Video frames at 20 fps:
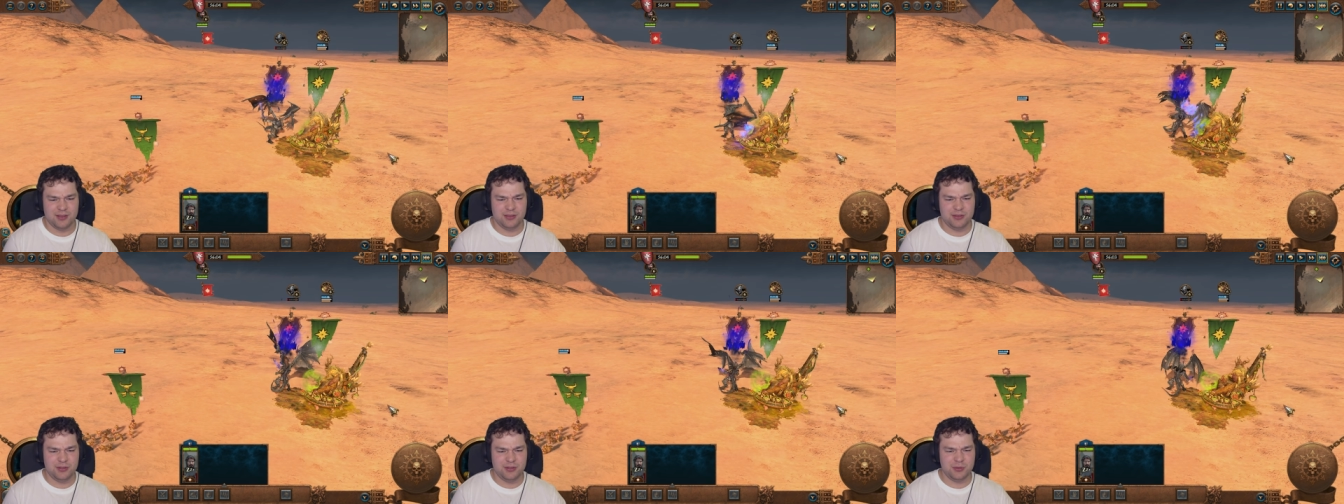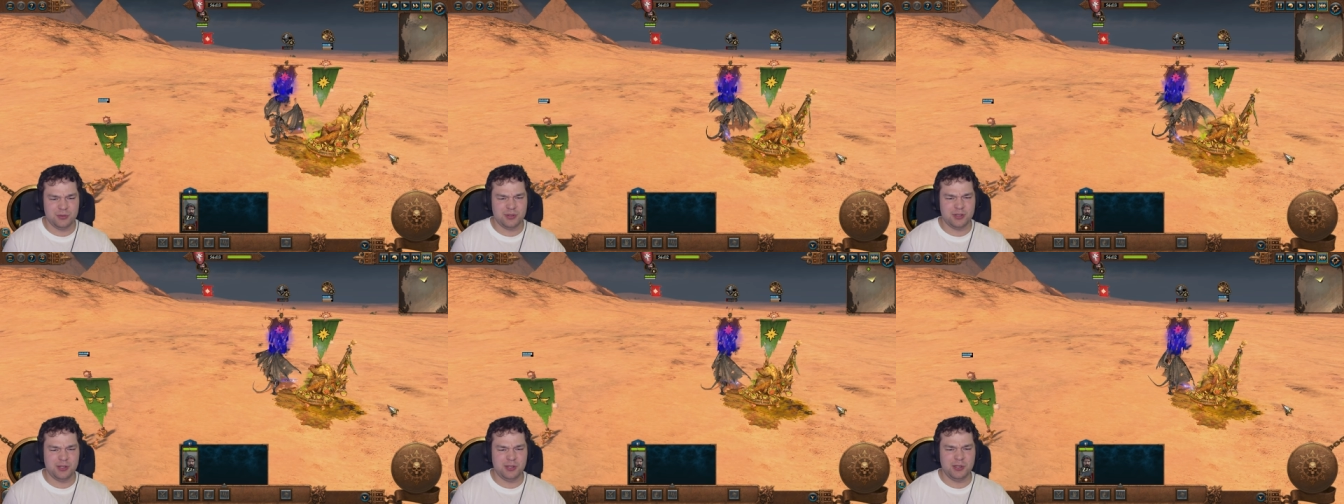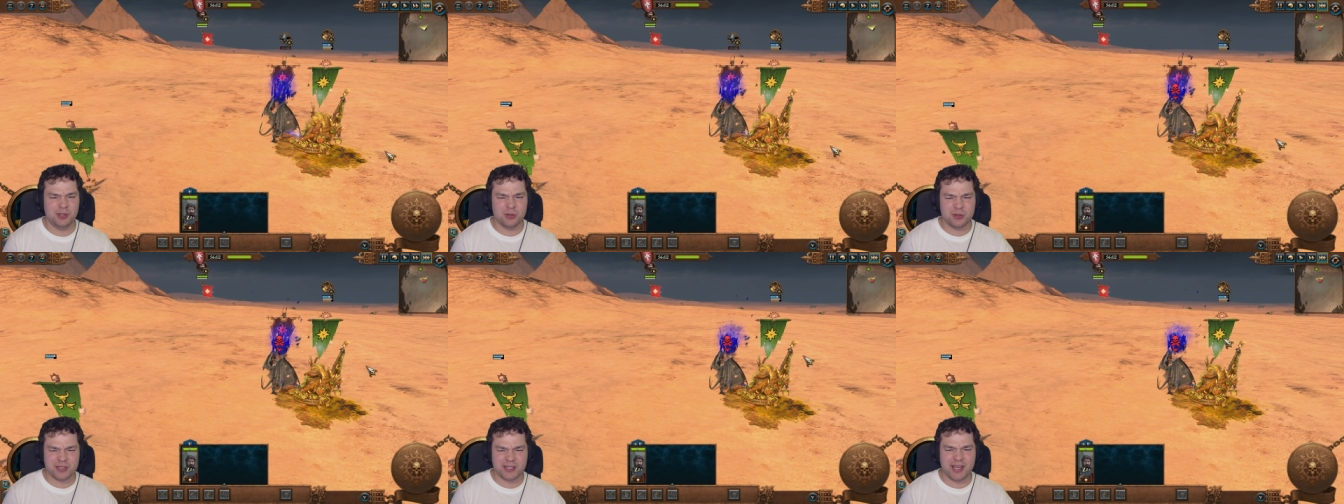Dude,
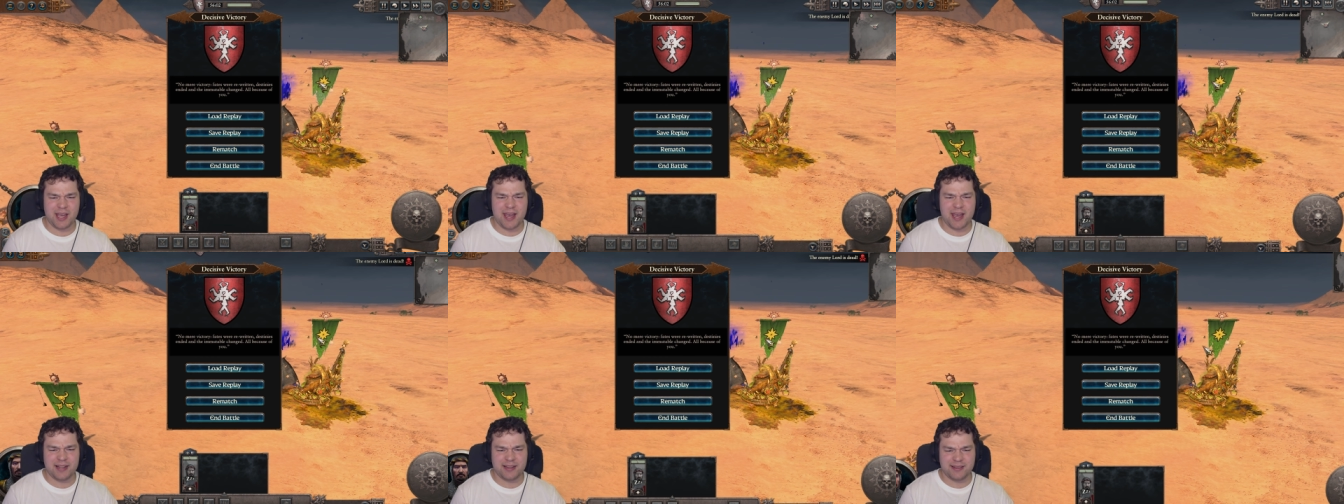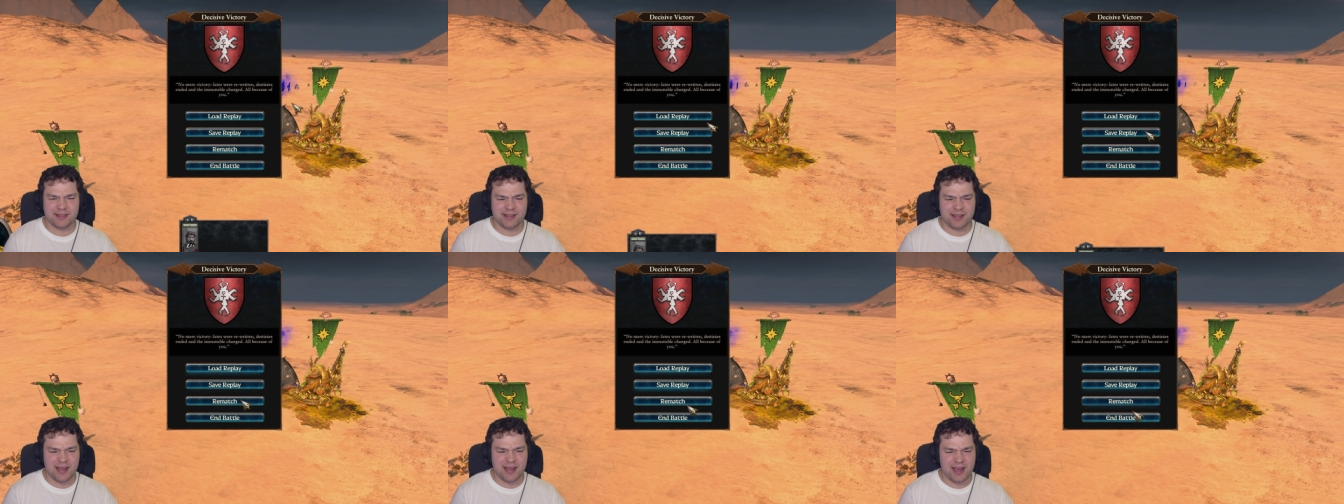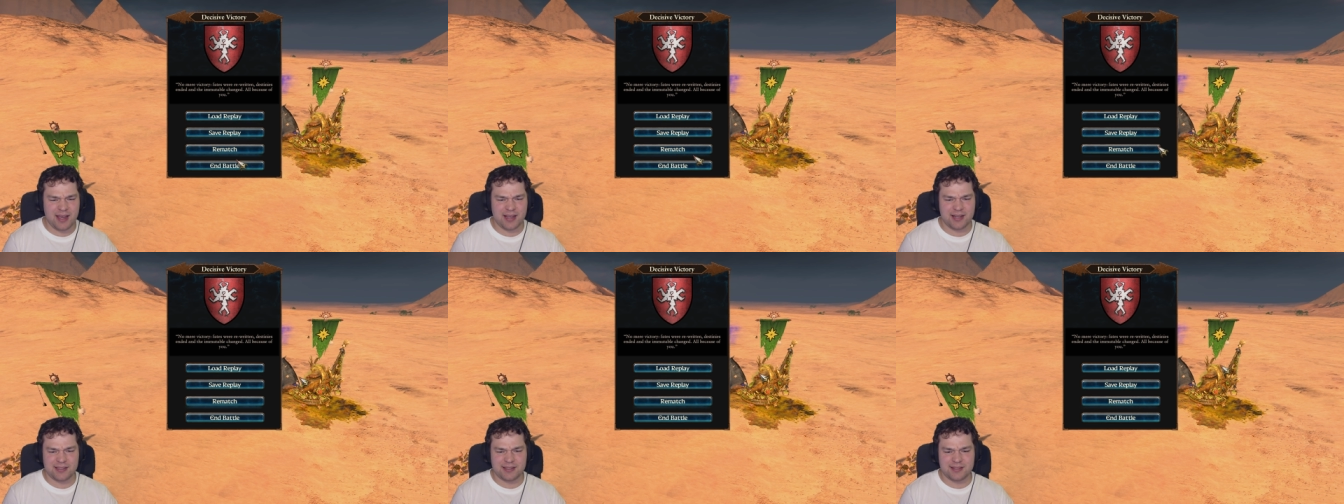look at
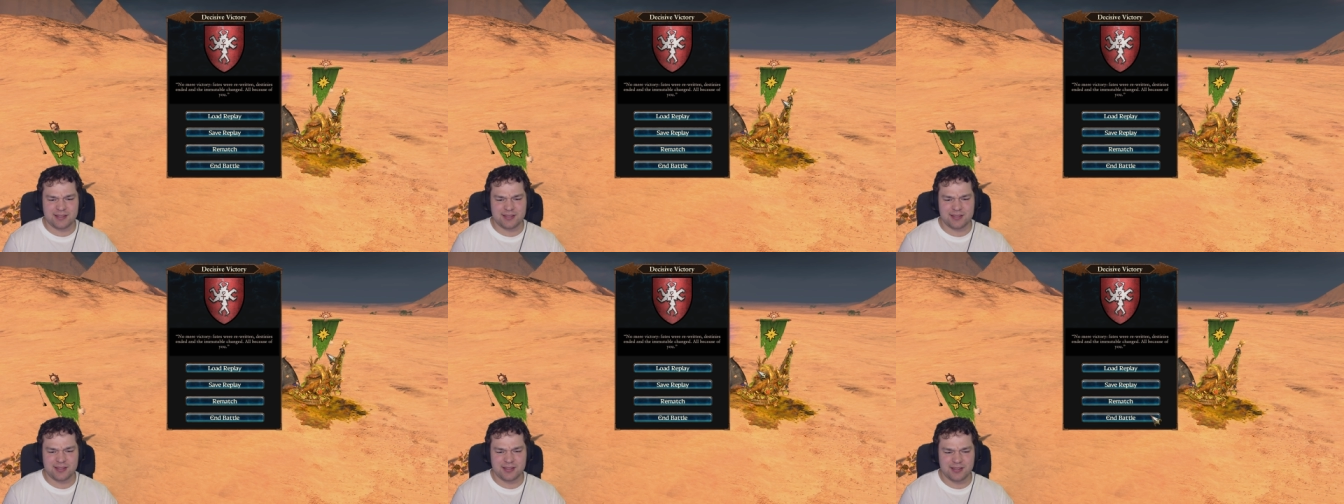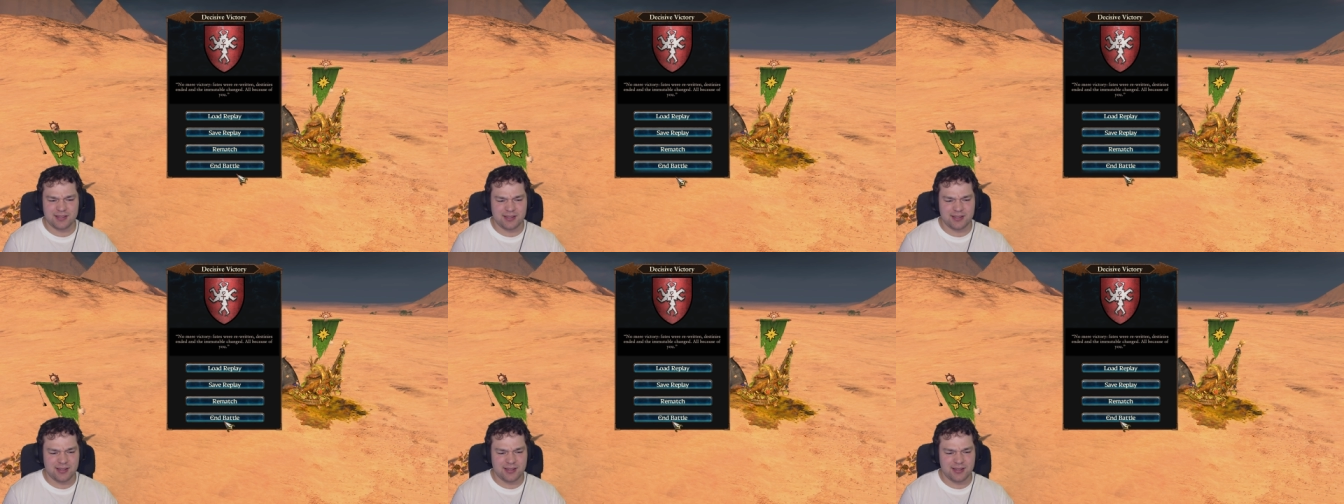that!